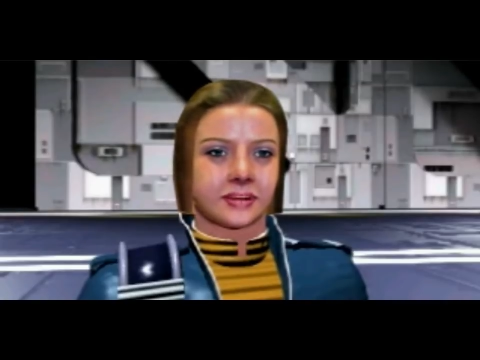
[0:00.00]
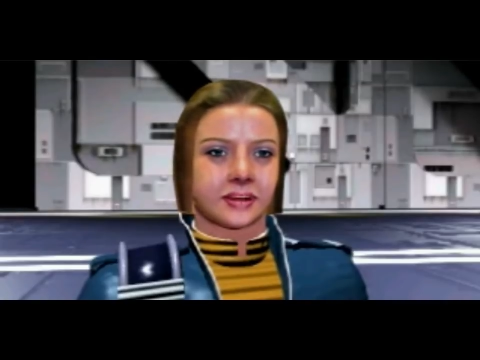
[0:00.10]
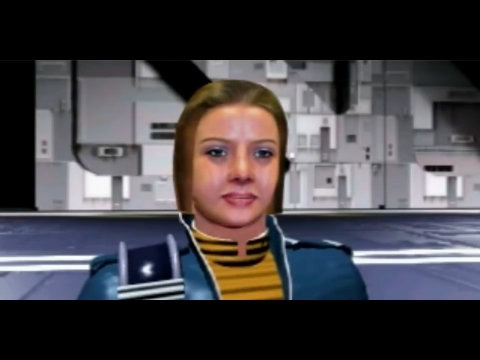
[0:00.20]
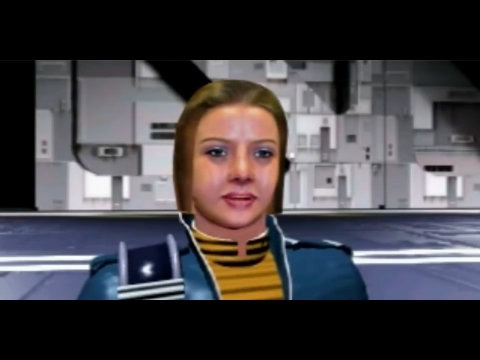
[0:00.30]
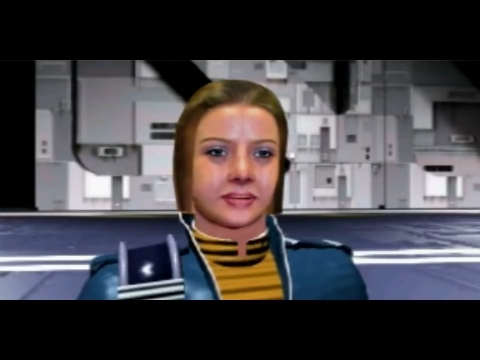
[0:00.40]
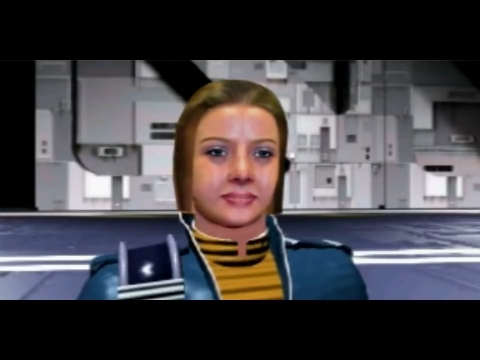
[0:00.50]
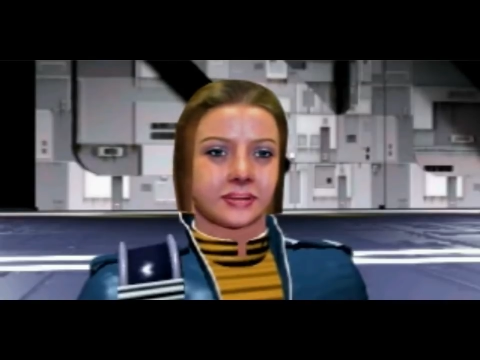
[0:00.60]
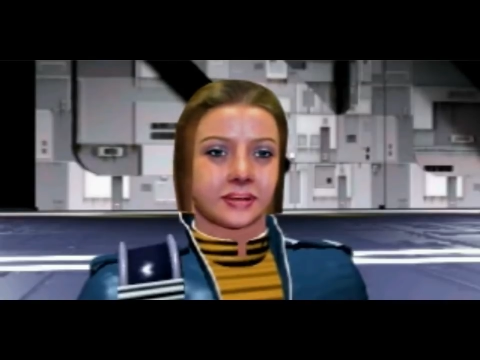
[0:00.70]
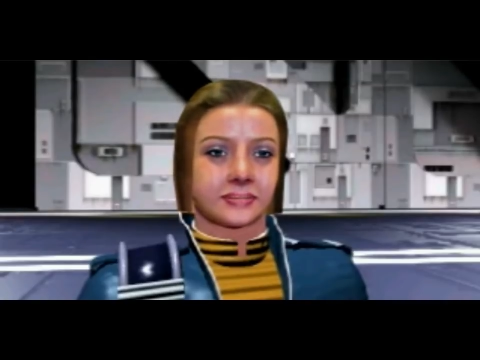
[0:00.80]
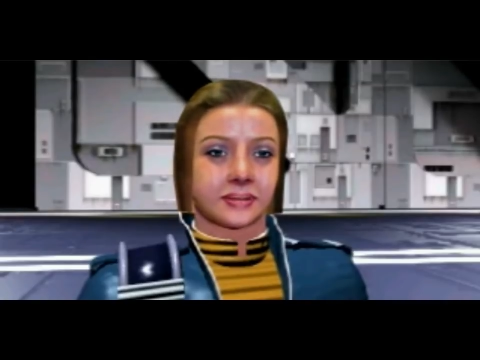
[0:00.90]
Captain,
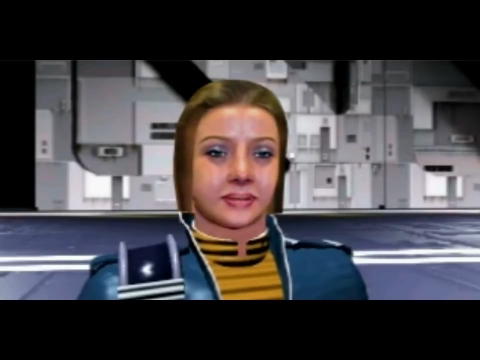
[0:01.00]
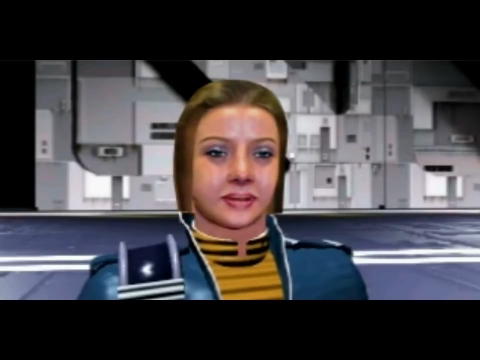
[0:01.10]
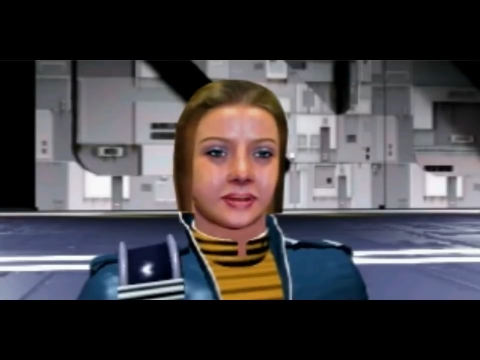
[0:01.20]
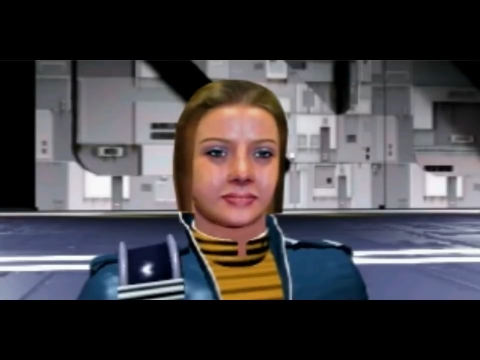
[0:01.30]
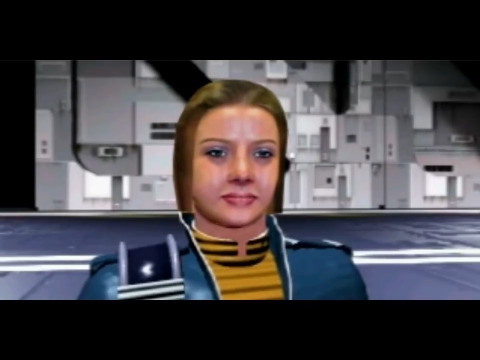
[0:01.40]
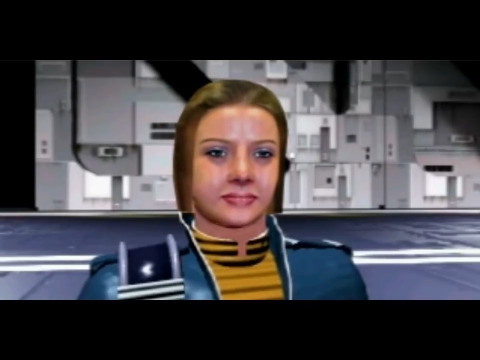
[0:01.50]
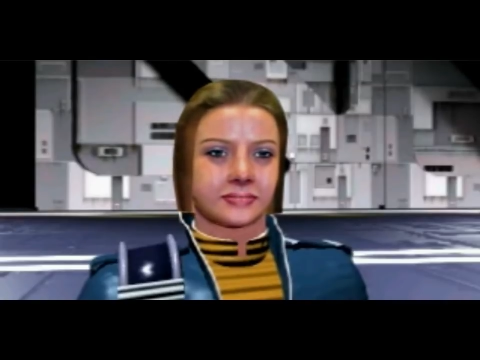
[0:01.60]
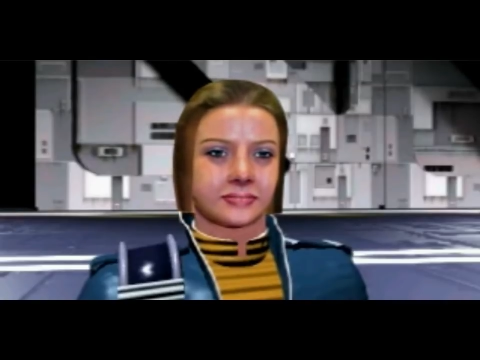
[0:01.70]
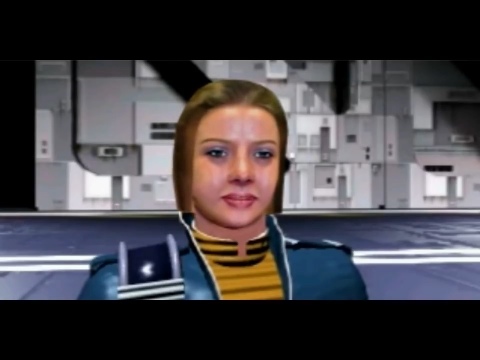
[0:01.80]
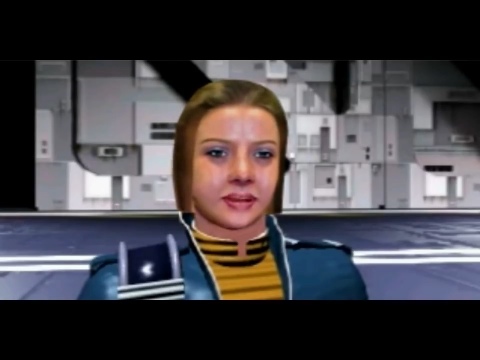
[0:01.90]
this is nuts.
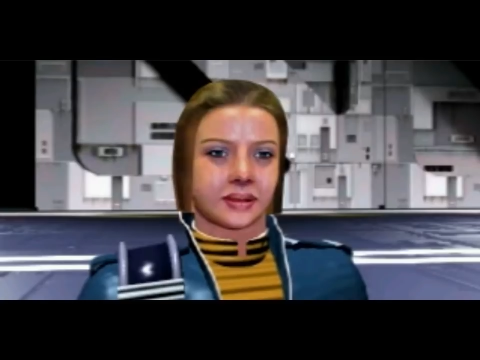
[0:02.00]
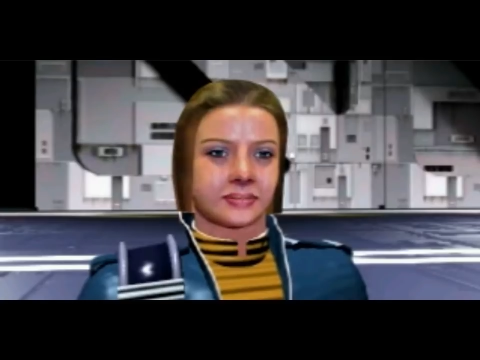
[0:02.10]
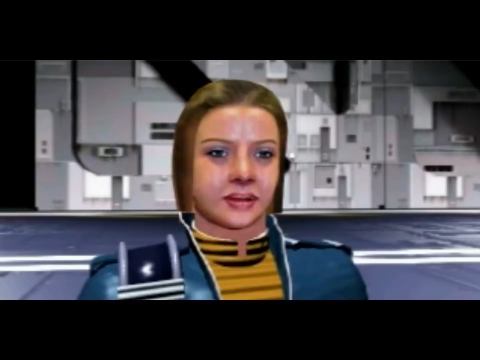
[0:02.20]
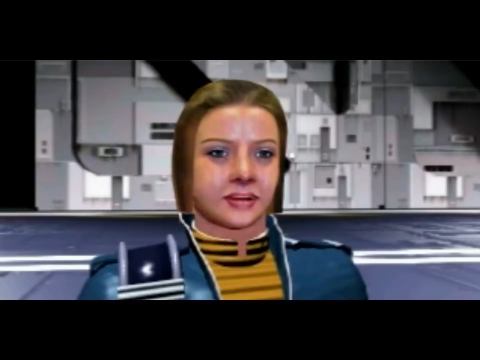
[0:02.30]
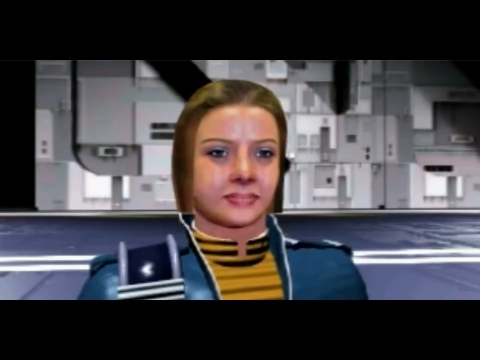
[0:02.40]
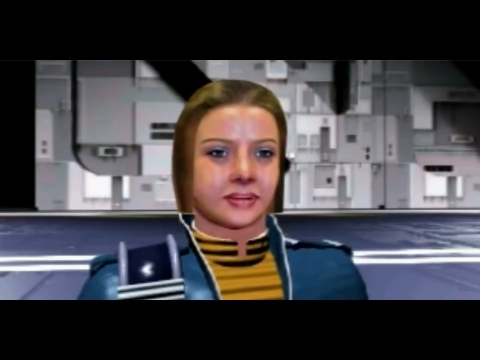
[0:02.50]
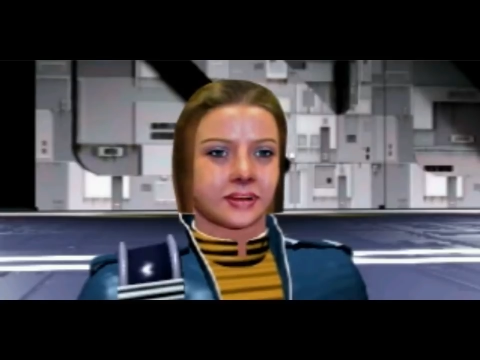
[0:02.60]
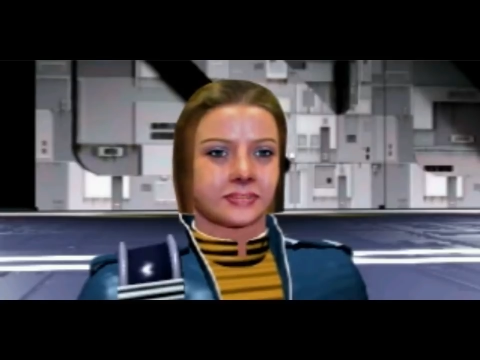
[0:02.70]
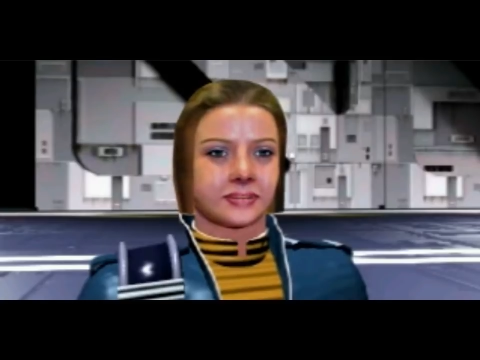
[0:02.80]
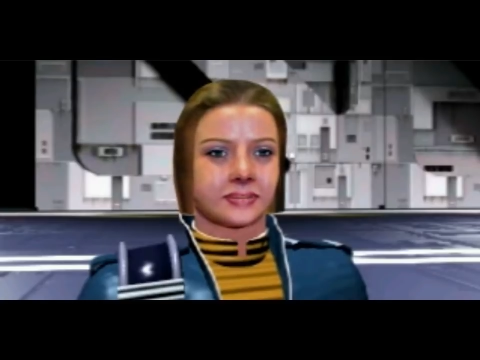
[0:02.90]
He logged like a
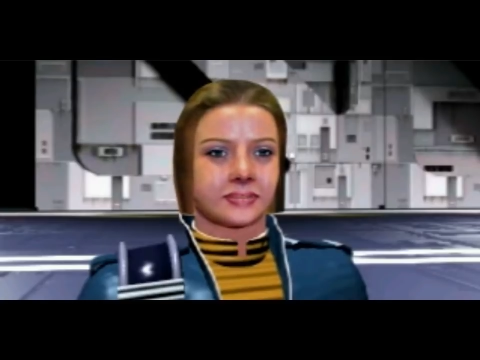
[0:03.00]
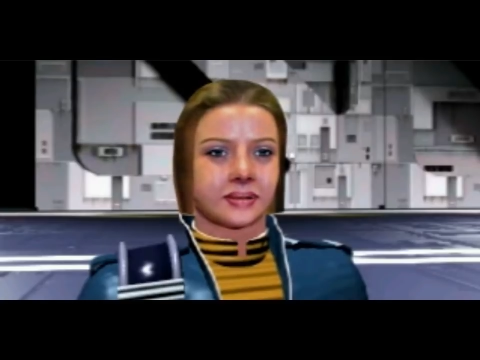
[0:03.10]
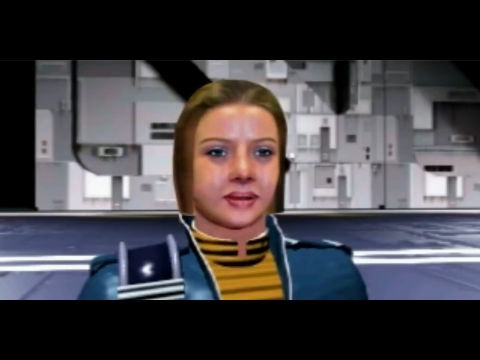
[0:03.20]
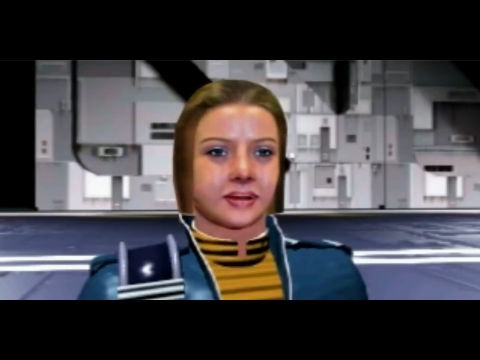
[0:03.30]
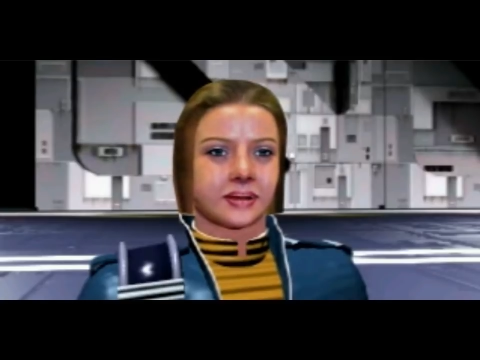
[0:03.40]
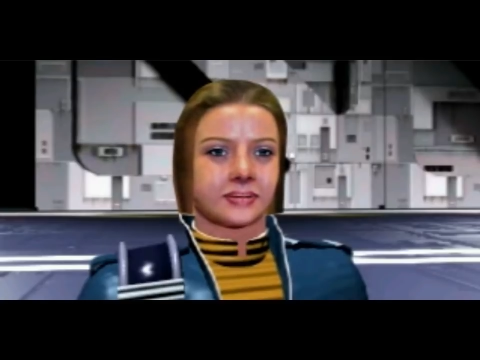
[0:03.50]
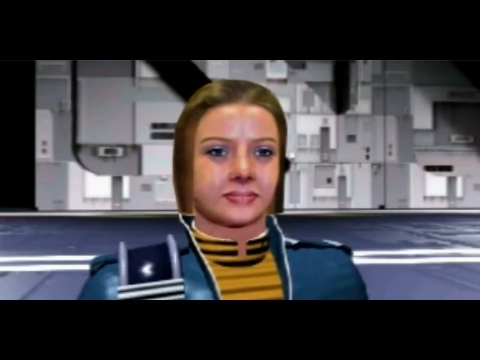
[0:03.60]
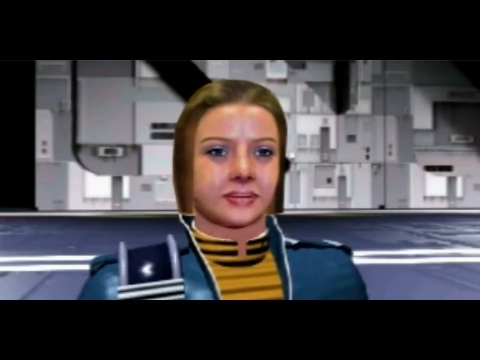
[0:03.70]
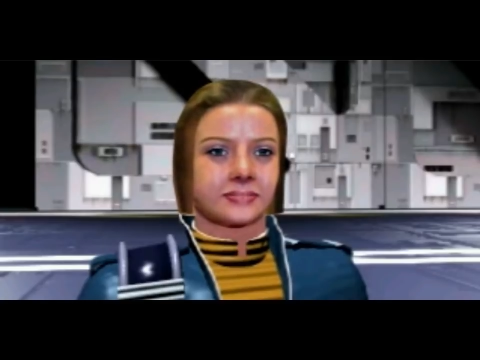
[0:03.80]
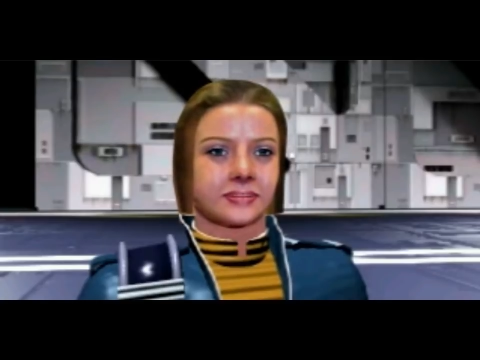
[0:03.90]
thousand combat
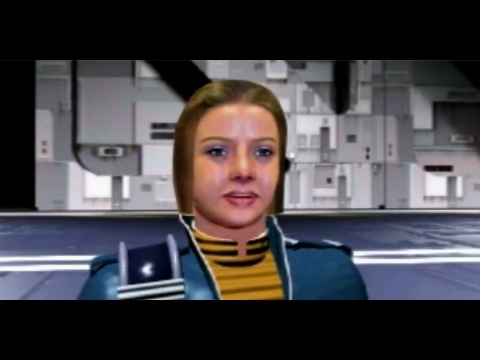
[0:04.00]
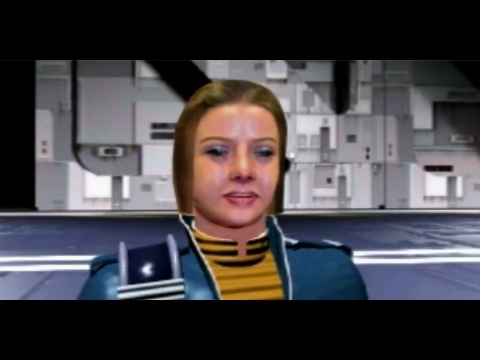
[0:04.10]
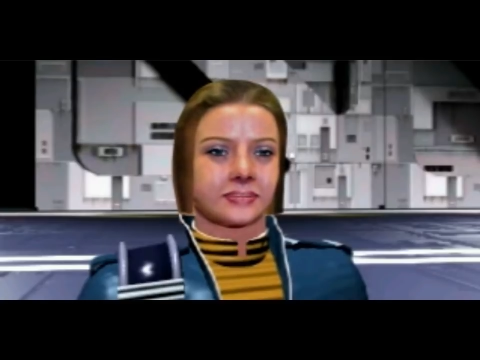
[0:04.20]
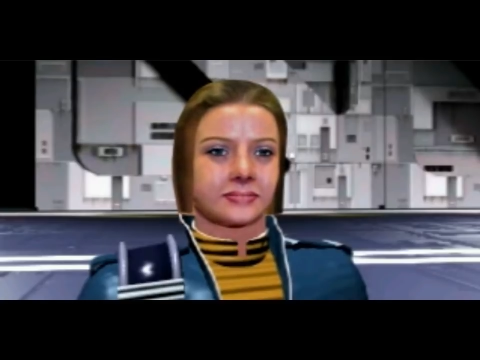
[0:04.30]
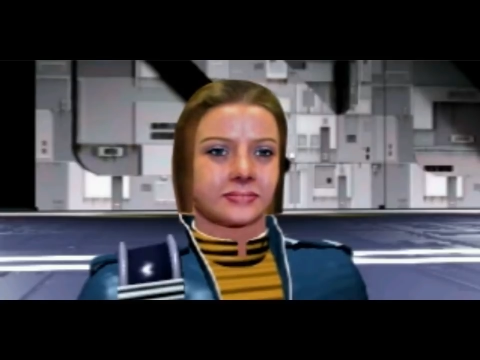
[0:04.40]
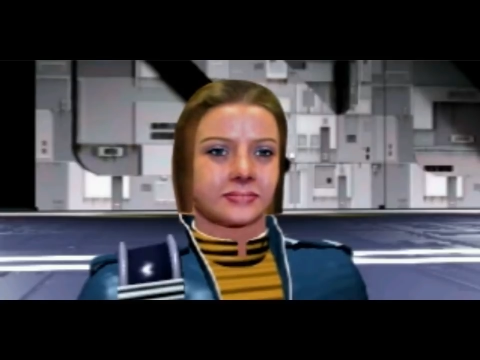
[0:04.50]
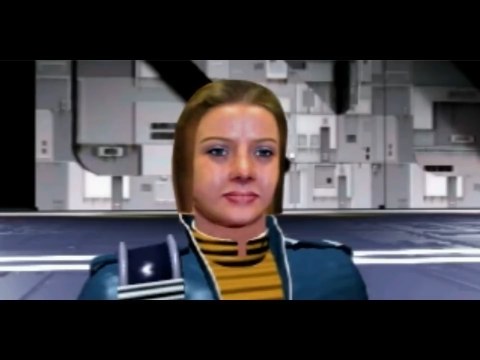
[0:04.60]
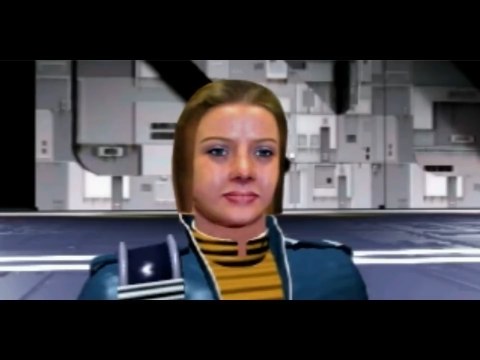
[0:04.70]
hours against the cats.